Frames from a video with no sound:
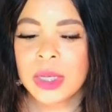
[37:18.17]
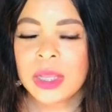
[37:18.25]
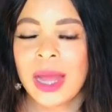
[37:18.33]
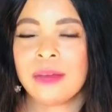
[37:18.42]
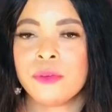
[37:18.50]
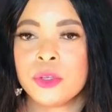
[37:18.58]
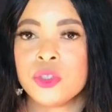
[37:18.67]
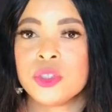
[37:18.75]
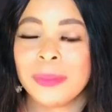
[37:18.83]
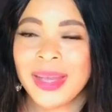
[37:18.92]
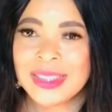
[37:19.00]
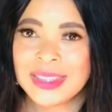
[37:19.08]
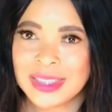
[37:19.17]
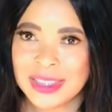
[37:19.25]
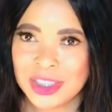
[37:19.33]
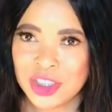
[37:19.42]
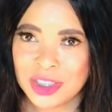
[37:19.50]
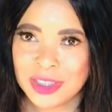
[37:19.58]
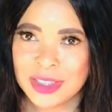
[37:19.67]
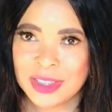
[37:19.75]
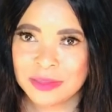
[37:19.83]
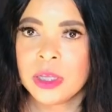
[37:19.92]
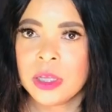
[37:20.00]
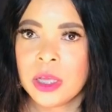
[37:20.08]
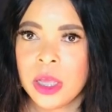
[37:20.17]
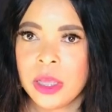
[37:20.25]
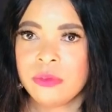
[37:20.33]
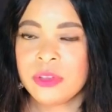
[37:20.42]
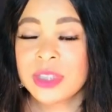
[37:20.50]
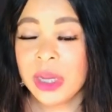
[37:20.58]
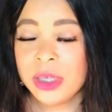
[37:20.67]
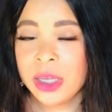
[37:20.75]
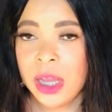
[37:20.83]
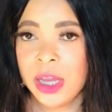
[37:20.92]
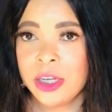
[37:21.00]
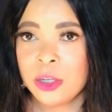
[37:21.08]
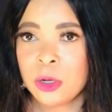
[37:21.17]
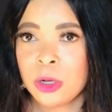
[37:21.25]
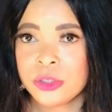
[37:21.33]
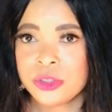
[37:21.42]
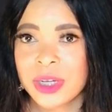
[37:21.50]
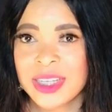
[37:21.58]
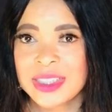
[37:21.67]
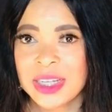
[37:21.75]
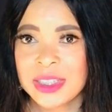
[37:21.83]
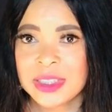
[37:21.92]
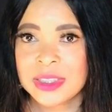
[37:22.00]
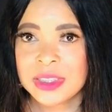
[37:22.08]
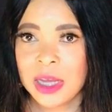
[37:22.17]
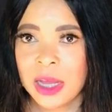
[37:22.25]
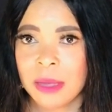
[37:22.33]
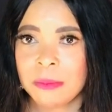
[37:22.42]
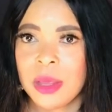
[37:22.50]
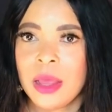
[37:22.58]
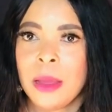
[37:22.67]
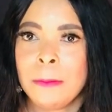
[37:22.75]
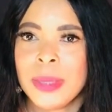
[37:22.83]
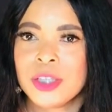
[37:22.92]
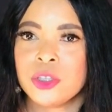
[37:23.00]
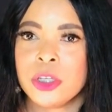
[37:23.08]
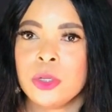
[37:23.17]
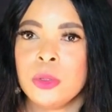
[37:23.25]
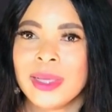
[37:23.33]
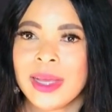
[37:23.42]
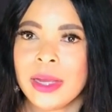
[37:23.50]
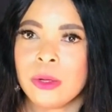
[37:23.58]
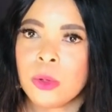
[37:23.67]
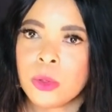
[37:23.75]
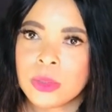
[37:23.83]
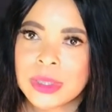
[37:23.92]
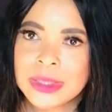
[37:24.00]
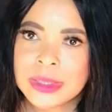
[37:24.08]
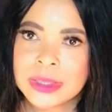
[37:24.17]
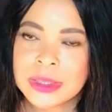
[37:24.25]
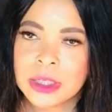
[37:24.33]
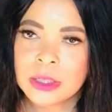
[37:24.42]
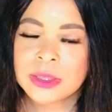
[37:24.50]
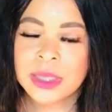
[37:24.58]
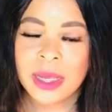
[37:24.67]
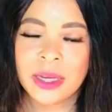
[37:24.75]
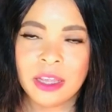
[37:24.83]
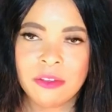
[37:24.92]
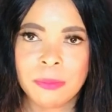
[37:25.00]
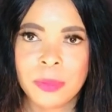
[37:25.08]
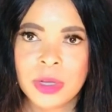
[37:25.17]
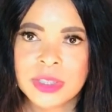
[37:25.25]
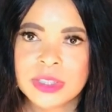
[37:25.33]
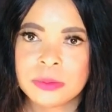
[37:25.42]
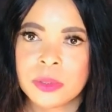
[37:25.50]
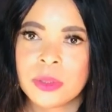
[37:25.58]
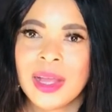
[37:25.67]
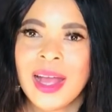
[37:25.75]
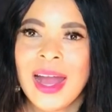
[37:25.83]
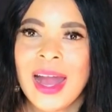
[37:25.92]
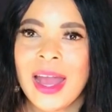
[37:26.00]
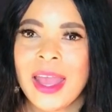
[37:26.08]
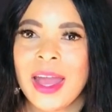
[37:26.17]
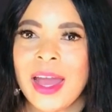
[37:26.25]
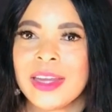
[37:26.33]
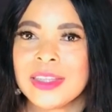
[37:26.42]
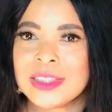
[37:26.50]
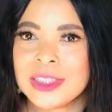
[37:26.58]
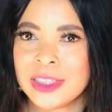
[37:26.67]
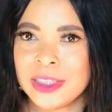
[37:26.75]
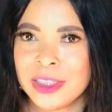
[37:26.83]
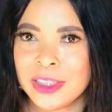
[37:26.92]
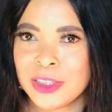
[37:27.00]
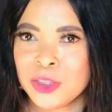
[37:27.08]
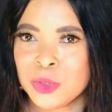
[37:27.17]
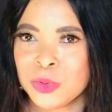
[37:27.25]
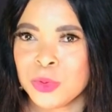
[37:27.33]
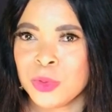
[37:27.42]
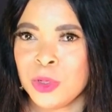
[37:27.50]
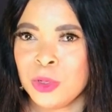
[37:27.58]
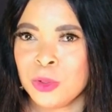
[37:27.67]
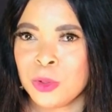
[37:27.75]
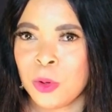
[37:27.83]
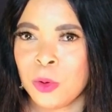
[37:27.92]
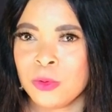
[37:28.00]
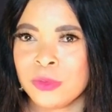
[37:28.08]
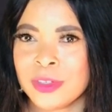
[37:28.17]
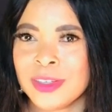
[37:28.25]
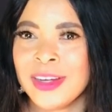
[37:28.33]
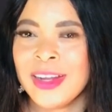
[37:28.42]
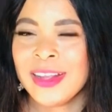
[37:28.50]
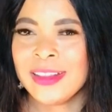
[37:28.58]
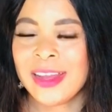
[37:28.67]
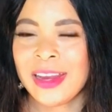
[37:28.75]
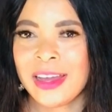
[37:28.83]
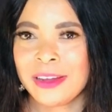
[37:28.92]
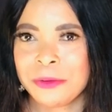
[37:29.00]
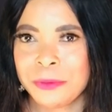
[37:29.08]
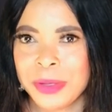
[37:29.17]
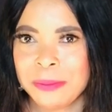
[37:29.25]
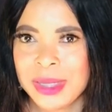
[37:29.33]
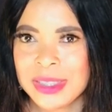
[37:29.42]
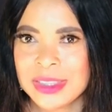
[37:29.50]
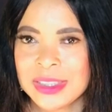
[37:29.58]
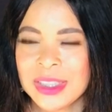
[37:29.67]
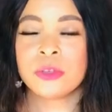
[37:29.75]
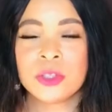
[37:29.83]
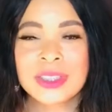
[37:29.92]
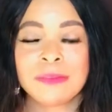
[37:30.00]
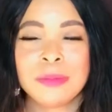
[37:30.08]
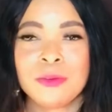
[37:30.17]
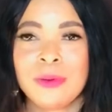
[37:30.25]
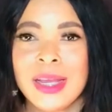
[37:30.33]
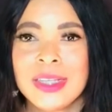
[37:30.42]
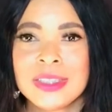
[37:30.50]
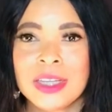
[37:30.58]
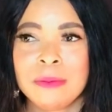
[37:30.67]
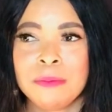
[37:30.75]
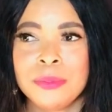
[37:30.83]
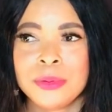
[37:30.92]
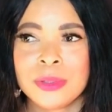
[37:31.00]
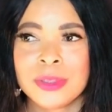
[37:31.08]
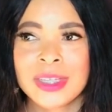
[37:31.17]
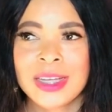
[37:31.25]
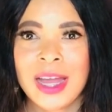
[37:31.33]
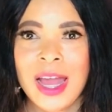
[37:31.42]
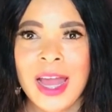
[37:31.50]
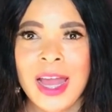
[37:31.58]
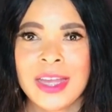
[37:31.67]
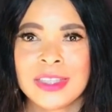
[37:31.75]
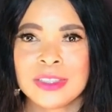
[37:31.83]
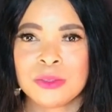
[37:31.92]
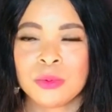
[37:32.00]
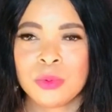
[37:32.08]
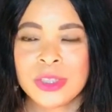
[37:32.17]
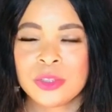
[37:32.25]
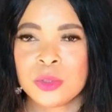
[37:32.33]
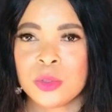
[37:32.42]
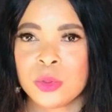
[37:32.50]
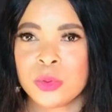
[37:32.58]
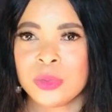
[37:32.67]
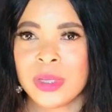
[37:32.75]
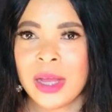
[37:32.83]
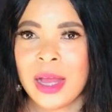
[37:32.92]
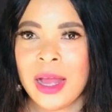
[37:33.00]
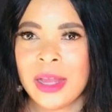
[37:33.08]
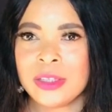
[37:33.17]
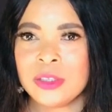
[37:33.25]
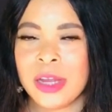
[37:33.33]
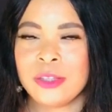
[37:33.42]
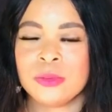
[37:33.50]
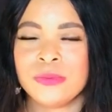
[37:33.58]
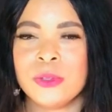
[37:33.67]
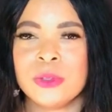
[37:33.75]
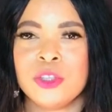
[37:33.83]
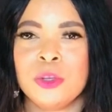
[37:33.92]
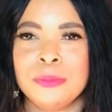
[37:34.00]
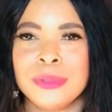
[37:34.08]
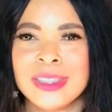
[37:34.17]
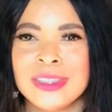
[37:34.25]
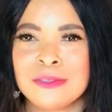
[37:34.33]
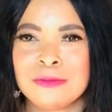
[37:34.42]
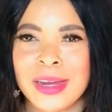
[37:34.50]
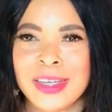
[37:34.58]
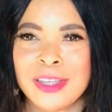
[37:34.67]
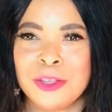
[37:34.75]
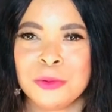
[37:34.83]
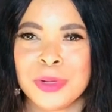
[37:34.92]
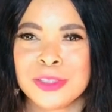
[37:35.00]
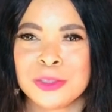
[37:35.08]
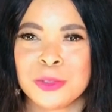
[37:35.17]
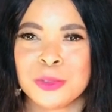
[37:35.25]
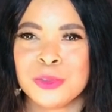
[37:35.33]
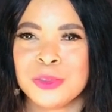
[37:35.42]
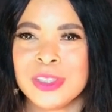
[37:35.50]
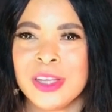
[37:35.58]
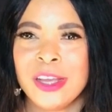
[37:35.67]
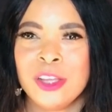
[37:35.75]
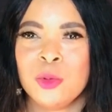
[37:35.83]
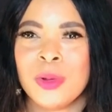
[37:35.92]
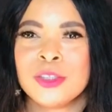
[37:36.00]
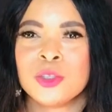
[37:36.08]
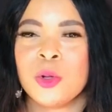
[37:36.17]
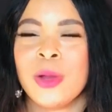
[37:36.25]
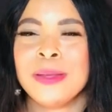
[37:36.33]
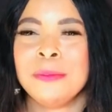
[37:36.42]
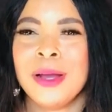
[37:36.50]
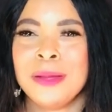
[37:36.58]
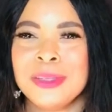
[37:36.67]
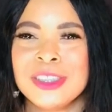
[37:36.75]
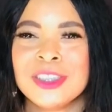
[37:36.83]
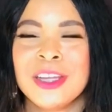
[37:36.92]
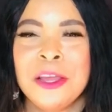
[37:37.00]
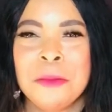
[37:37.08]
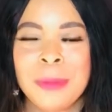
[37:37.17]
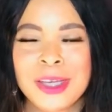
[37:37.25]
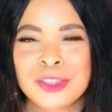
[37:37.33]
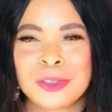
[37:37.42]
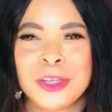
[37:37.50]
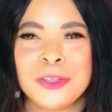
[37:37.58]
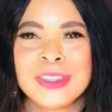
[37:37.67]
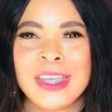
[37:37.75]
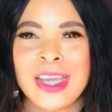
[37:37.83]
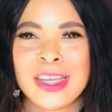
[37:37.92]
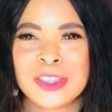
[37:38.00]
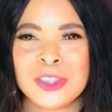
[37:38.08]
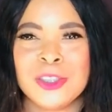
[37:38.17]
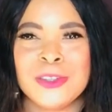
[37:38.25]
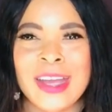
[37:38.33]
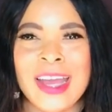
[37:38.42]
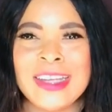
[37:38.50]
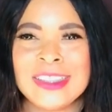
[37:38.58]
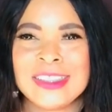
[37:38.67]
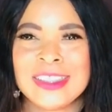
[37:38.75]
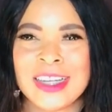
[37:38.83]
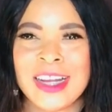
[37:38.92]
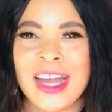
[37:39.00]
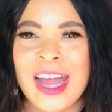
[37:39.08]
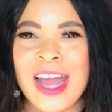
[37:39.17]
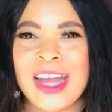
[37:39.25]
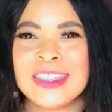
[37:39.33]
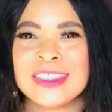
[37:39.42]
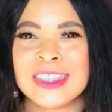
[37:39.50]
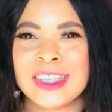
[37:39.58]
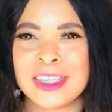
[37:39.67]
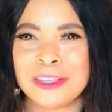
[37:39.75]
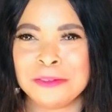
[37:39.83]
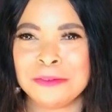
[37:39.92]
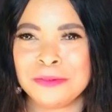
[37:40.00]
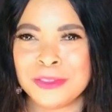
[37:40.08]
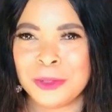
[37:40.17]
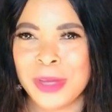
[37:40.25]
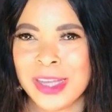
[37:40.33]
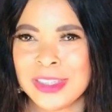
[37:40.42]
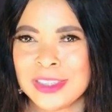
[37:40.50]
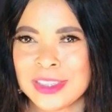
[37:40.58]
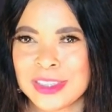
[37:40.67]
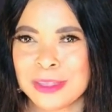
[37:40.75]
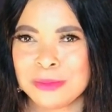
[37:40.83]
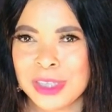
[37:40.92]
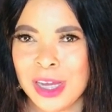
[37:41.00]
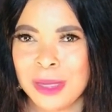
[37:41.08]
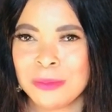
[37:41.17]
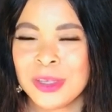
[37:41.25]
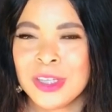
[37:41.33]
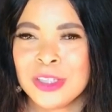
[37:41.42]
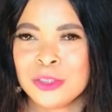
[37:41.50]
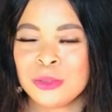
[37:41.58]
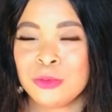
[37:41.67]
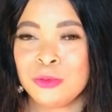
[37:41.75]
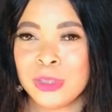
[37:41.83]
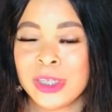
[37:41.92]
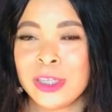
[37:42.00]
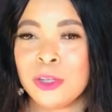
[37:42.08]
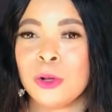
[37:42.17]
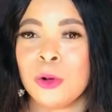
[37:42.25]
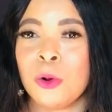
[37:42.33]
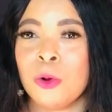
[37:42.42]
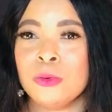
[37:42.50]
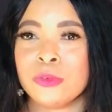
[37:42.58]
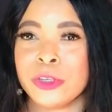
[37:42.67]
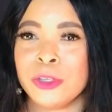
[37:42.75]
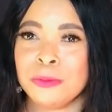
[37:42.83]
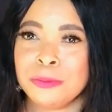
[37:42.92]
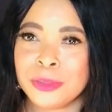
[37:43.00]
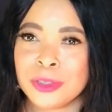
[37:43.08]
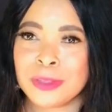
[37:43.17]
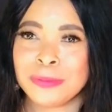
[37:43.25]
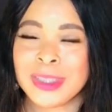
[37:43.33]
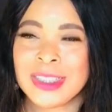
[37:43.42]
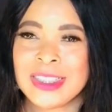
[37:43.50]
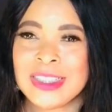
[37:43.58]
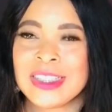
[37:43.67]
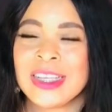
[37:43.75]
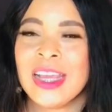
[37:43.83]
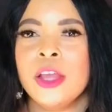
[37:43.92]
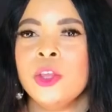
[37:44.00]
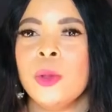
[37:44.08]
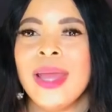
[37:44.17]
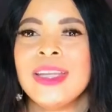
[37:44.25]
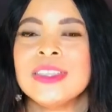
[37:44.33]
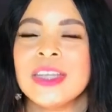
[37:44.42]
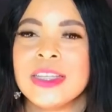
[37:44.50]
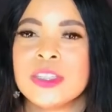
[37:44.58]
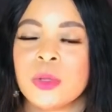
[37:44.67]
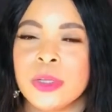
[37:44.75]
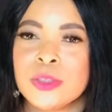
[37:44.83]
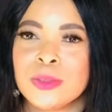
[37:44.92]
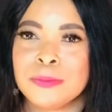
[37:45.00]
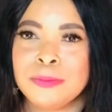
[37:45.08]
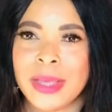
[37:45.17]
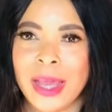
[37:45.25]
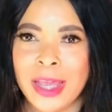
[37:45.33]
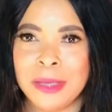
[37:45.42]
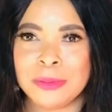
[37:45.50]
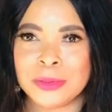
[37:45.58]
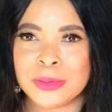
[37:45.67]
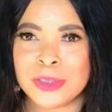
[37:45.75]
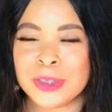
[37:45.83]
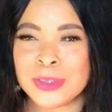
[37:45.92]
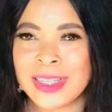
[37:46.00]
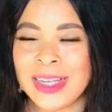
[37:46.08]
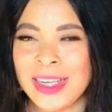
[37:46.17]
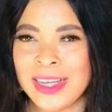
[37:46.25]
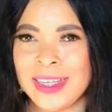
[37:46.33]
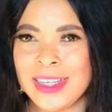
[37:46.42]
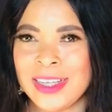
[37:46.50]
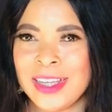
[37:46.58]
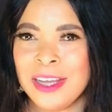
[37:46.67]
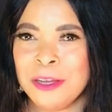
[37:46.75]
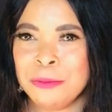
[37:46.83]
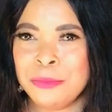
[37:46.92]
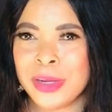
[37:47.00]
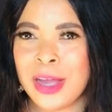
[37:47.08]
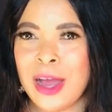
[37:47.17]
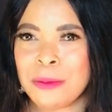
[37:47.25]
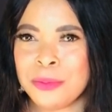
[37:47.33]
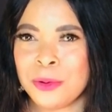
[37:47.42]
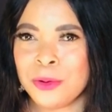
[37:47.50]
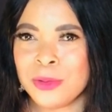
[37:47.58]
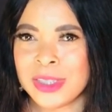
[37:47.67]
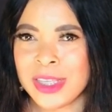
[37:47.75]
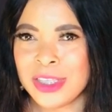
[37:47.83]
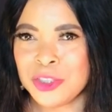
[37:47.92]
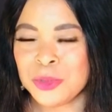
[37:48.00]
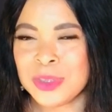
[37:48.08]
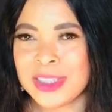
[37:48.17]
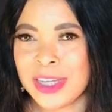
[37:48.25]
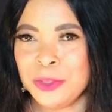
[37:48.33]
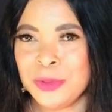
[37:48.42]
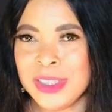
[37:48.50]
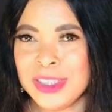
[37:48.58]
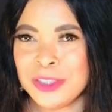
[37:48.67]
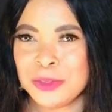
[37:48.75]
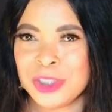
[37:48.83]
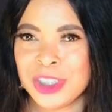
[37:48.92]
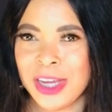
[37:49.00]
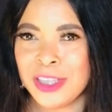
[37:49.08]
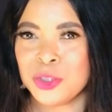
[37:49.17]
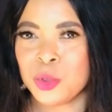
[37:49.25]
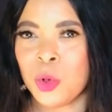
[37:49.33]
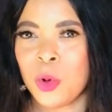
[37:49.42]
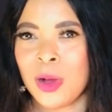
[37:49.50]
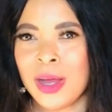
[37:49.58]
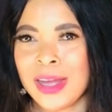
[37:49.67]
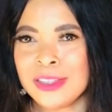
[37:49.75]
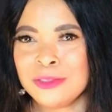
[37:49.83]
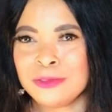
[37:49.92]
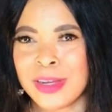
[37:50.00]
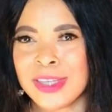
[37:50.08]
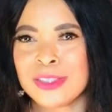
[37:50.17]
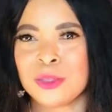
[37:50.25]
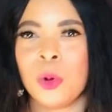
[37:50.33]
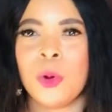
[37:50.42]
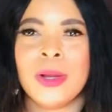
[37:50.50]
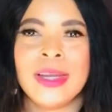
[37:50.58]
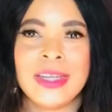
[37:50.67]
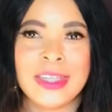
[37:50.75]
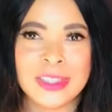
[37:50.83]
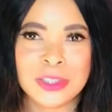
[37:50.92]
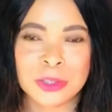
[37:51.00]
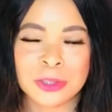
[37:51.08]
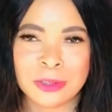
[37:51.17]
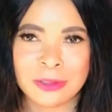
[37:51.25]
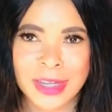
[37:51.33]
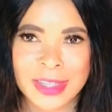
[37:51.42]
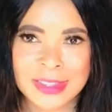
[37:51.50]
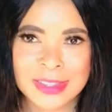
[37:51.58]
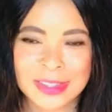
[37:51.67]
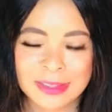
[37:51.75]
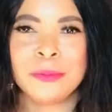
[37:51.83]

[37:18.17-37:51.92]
and for you to make decisions. If you're signing any contracts at this time, make sure you're looking at all the details, and if possible, hire an attorney to look over that agreement. For those who have been writing a book and want to go and you feel that your book is ready, you want to go and publish, make sure you take it to your editor and give your editor some time to really go over your book, because your editor is going to be able to clearly bring up all the issues that you need to change or address or need to correct.